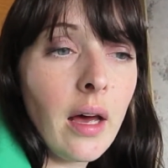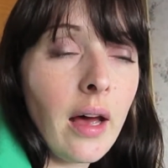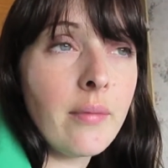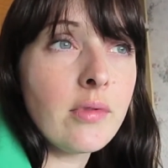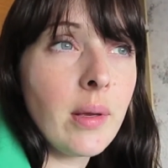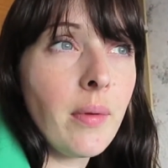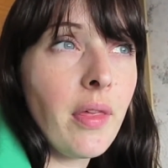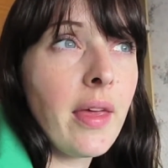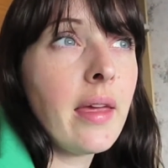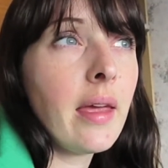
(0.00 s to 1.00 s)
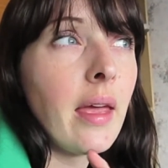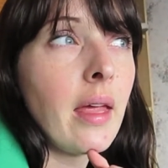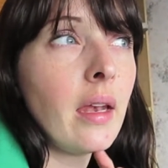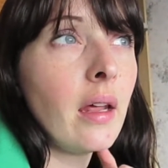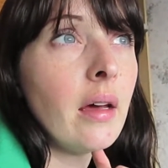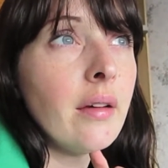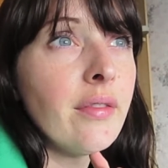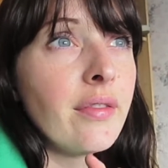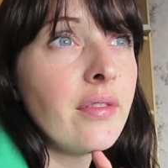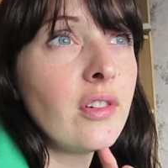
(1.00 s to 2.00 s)
So I'm thinking
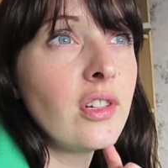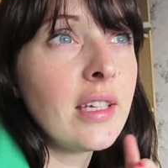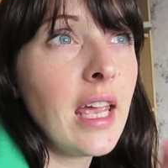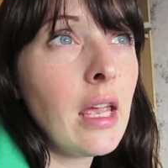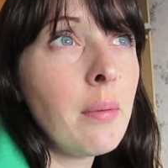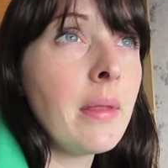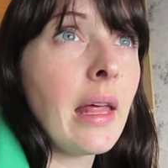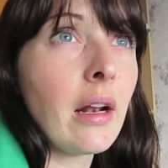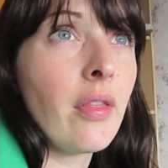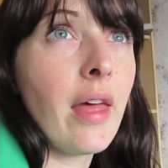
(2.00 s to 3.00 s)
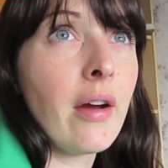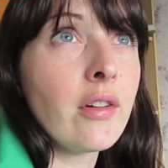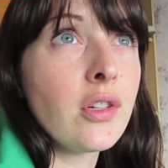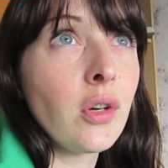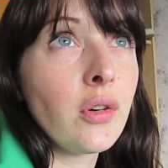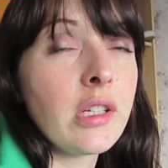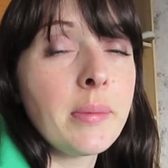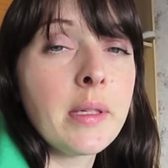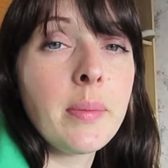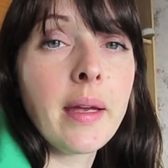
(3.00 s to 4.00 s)
of just keeping that on there until
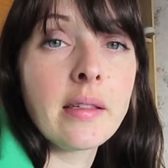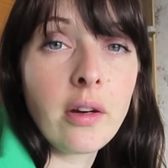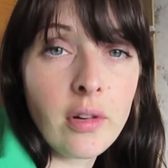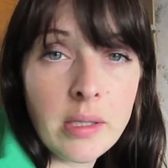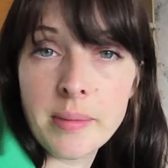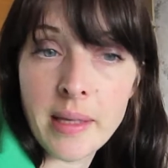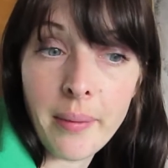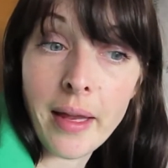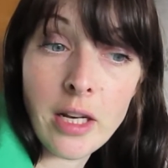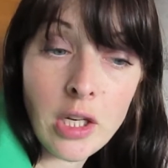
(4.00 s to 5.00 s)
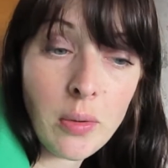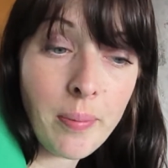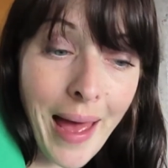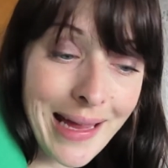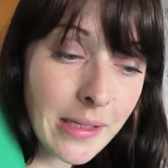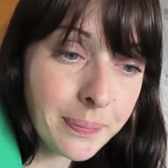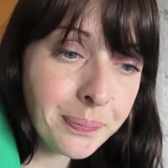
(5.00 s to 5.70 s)
Christmas, because at Christmas I'm getting a new bed.